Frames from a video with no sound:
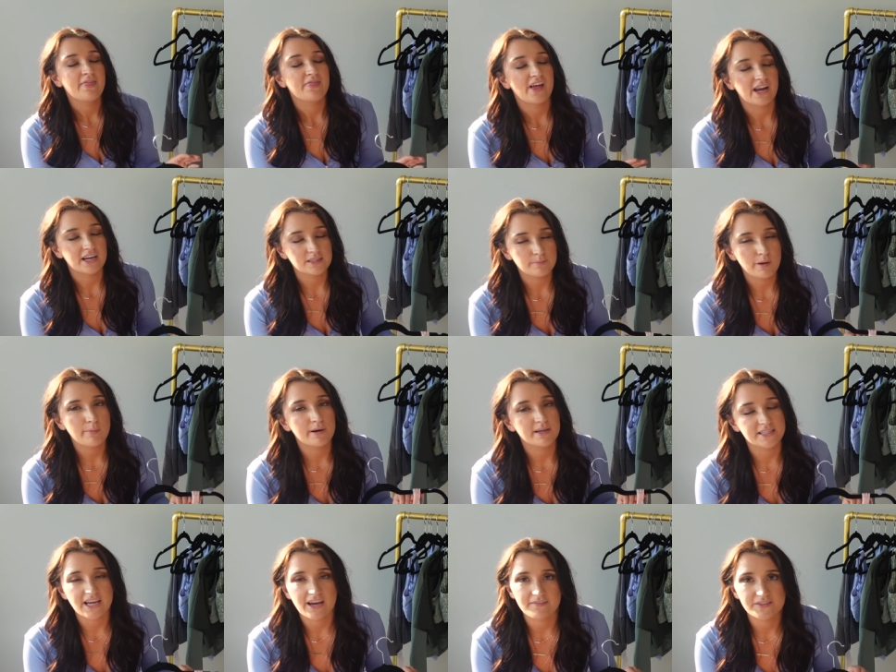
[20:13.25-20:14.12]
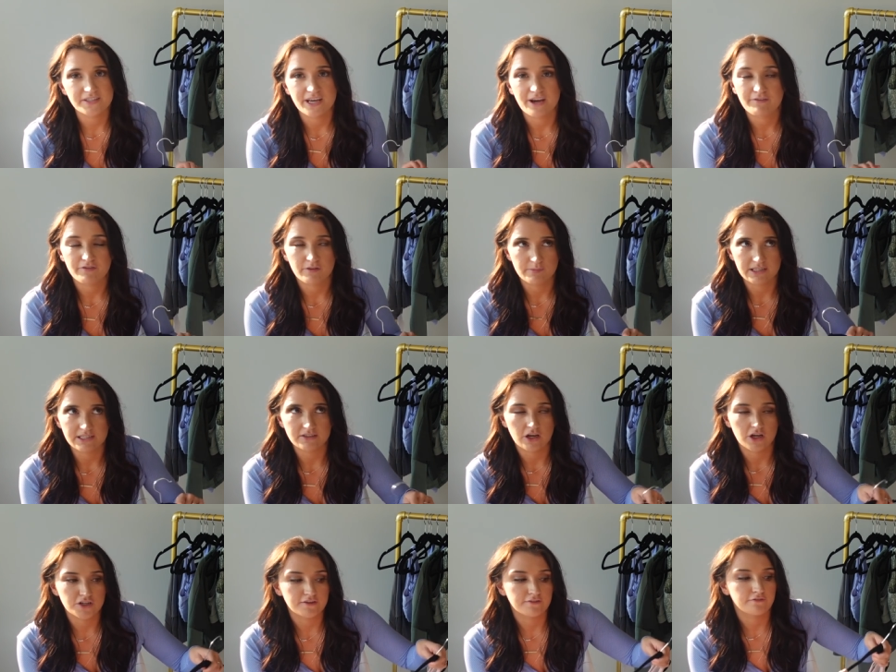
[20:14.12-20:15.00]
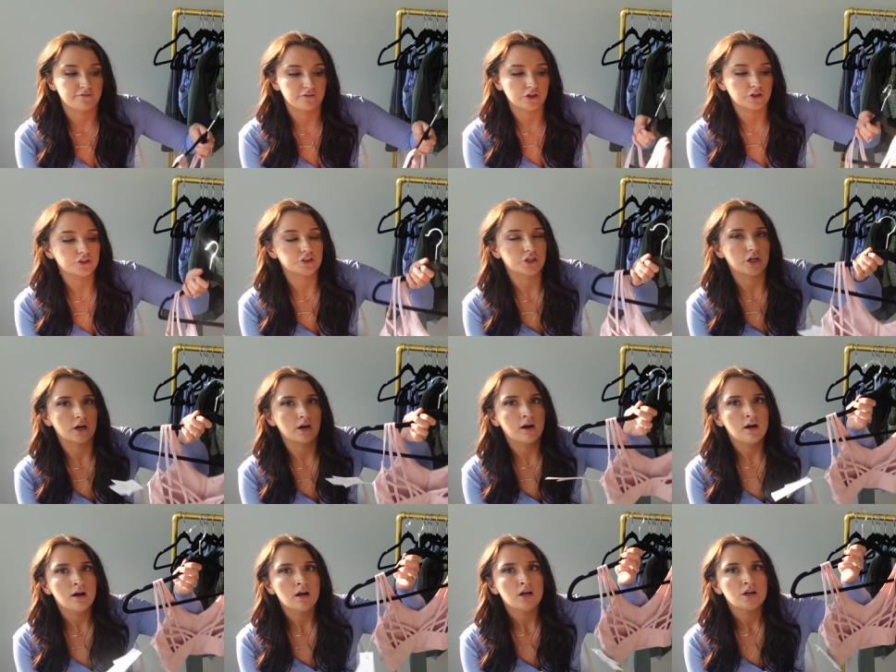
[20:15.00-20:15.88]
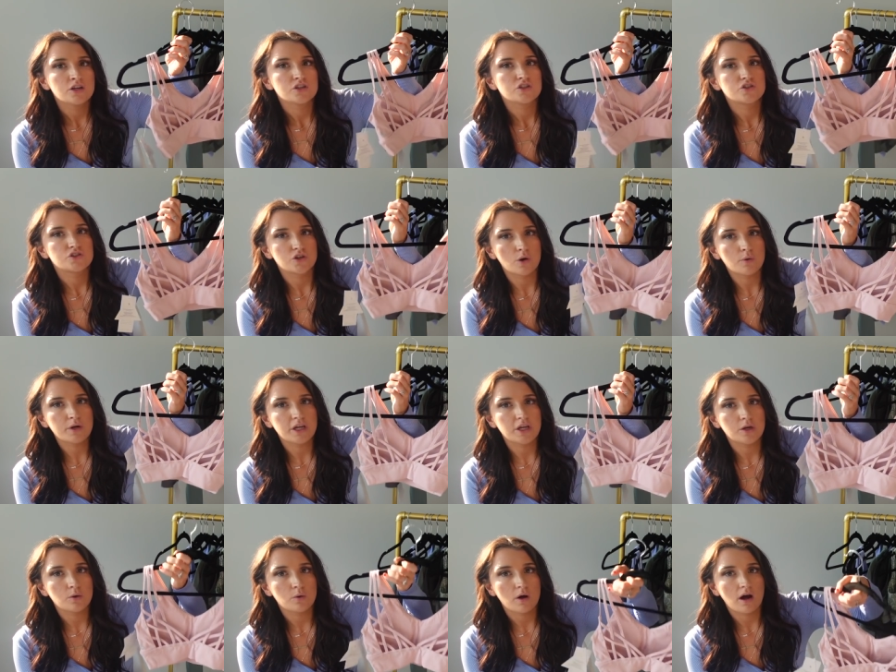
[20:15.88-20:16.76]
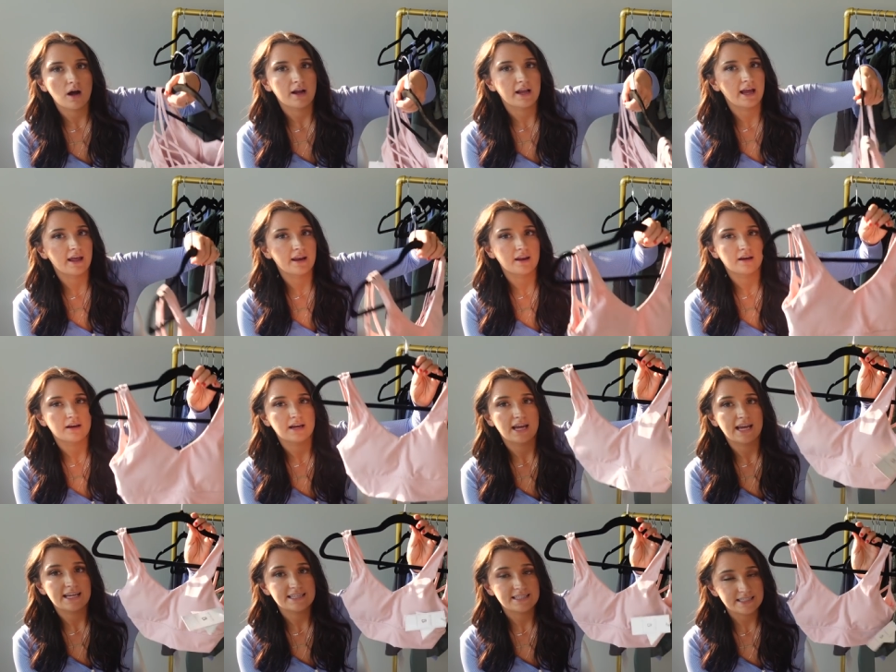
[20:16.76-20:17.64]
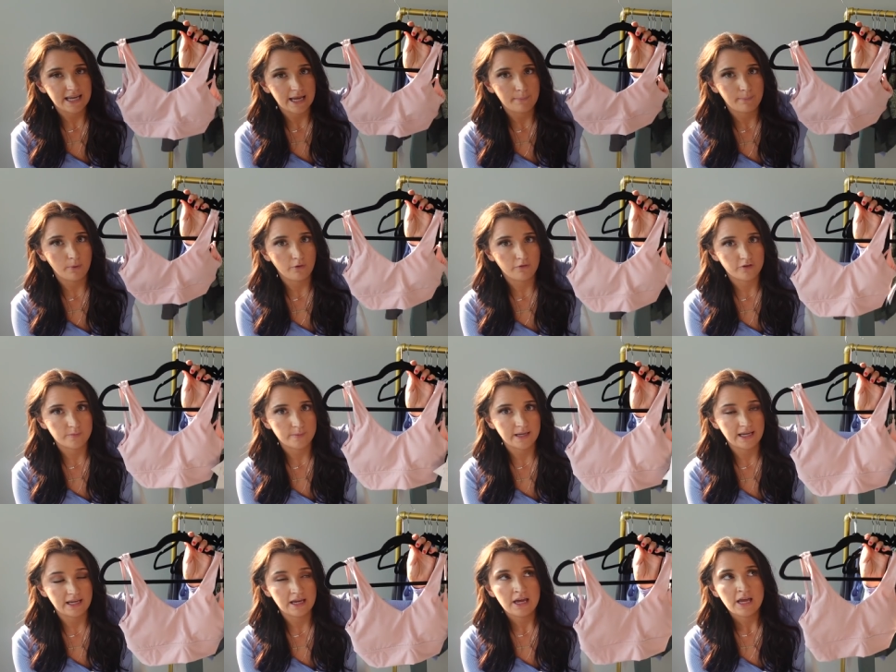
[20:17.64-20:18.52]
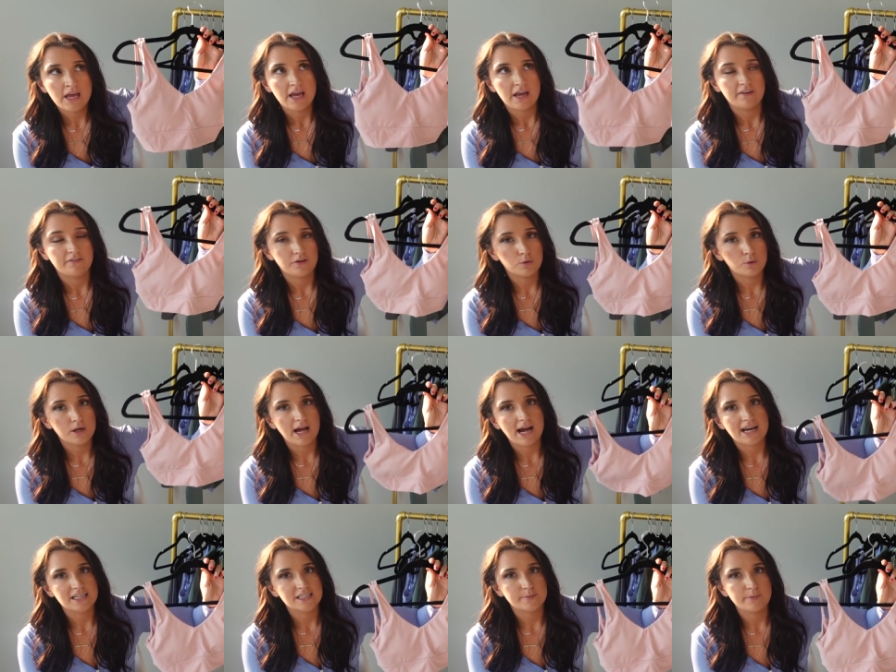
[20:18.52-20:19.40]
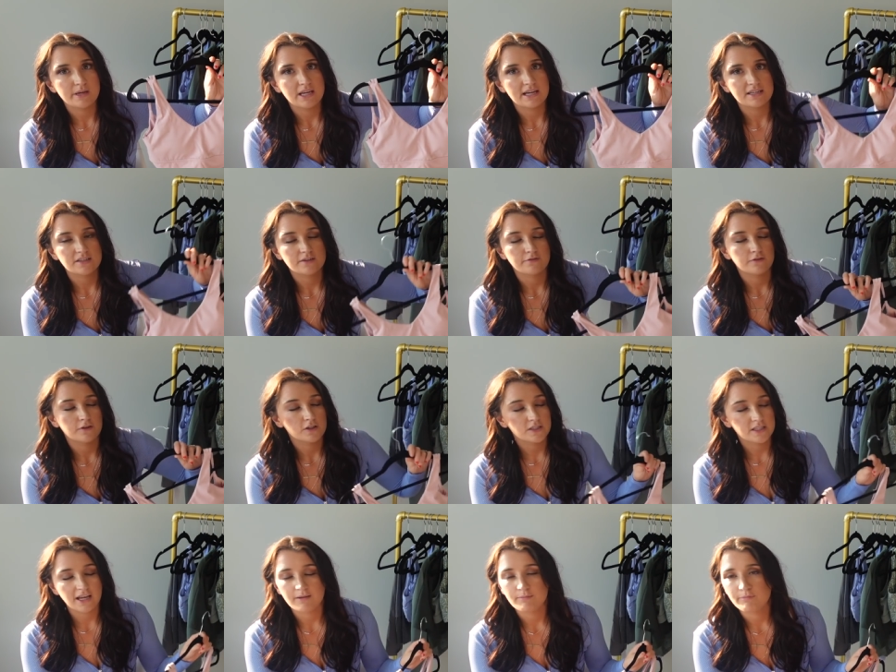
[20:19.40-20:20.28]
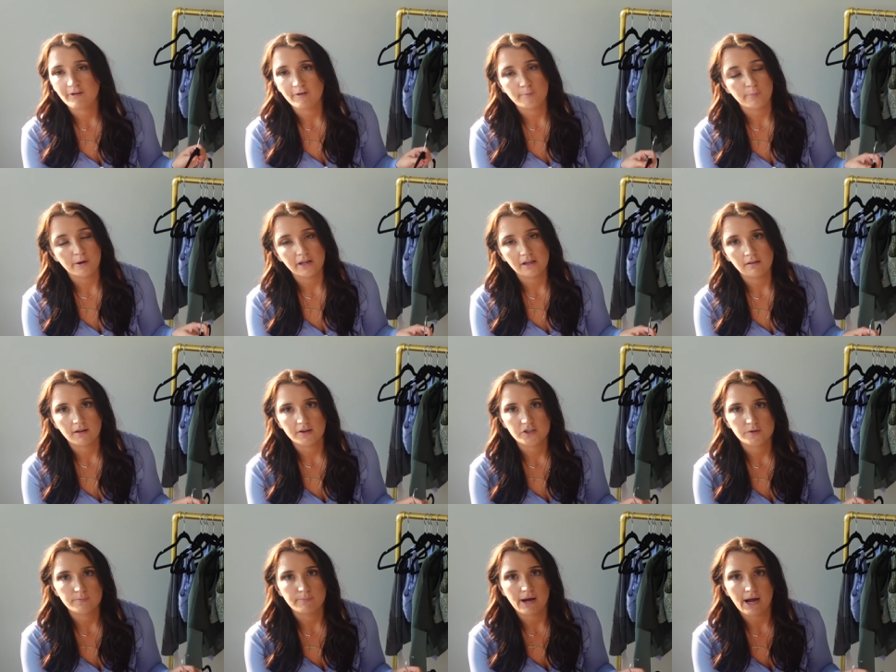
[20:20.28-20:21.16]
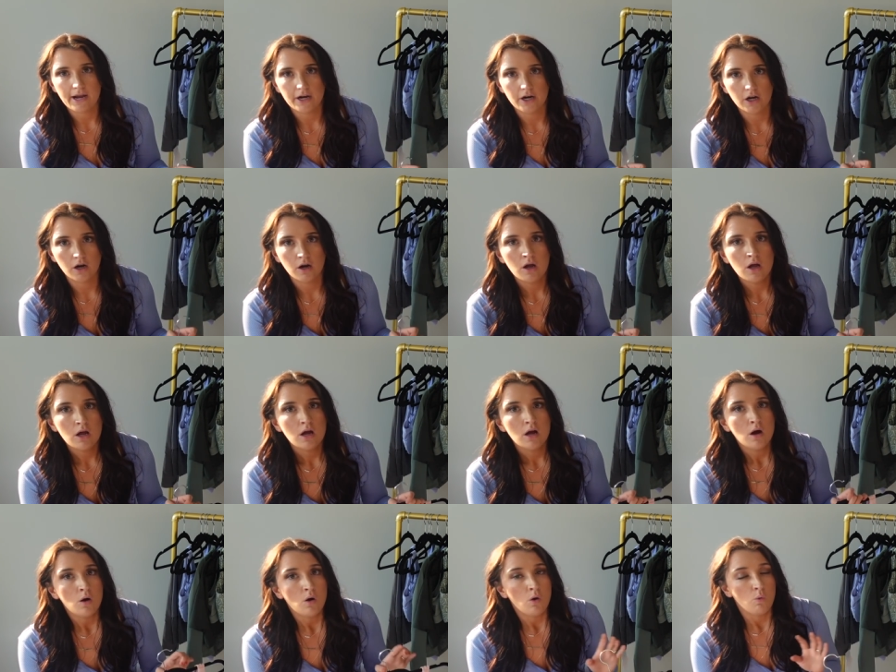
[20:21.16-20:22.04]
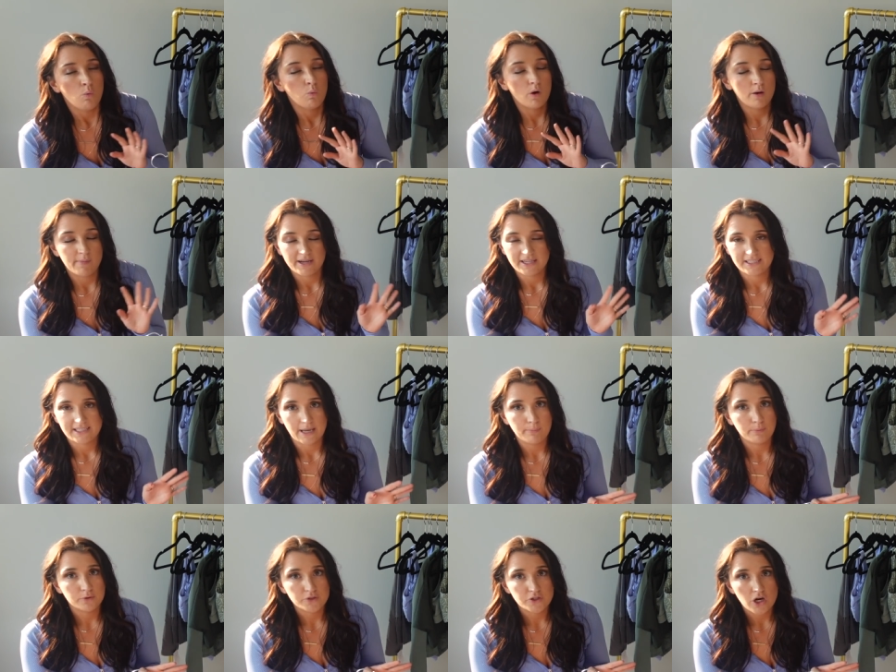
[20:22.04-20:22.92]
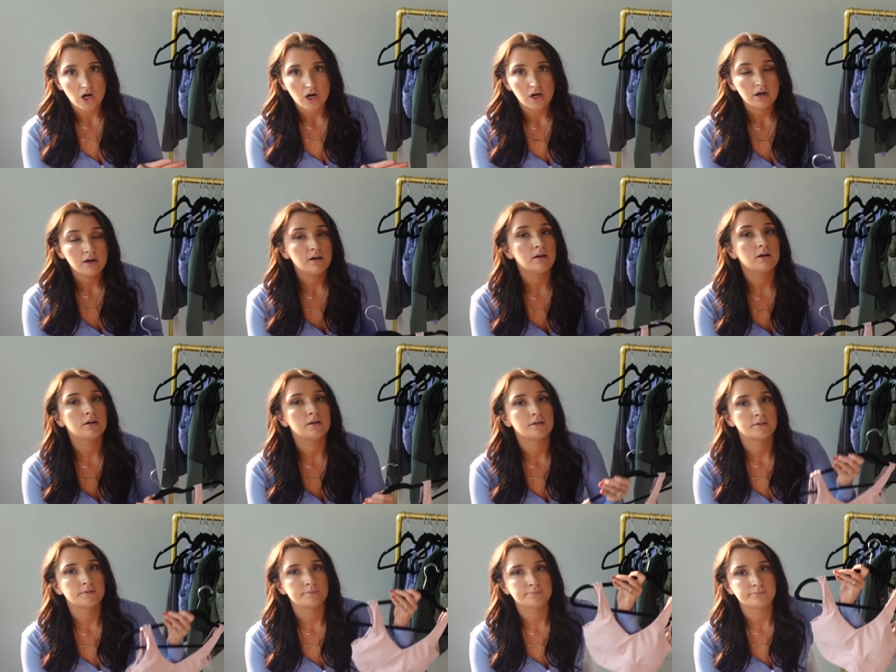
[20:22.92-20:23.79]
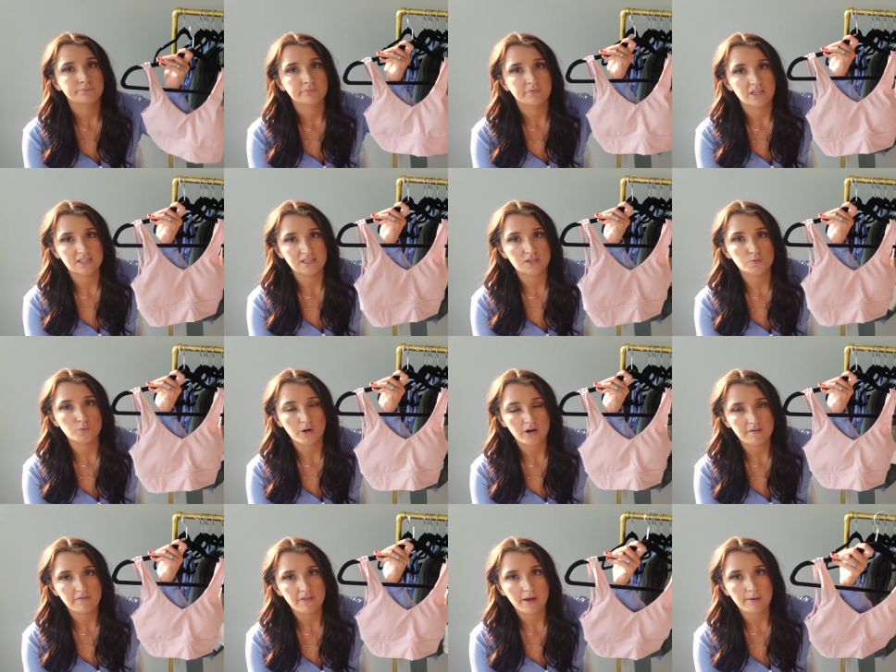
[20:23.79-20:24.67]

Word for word: That is my must-have set from this launch for sure. So cute. Again, a staple for me. If you were to ask me as a first-time Buffbunny Collection buyer what my staples are, this is one of